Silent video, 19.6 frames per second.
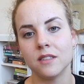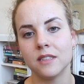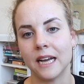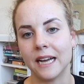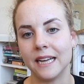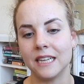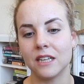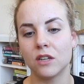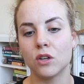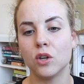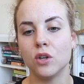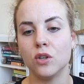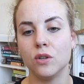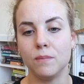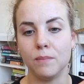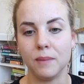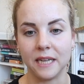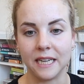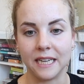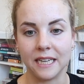that it could
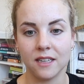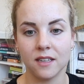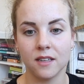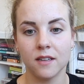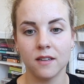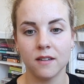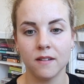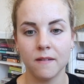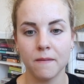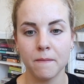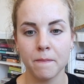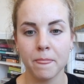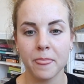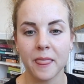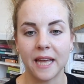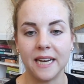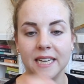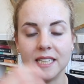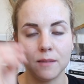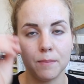be,
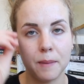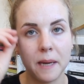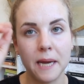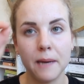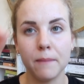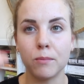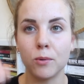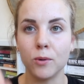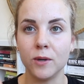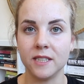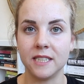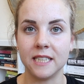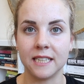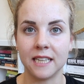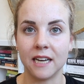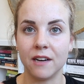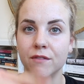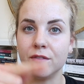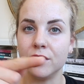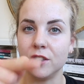and it's pinpointing
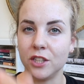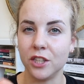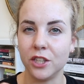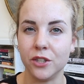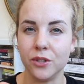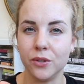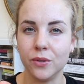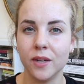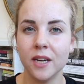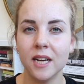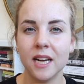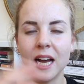that for you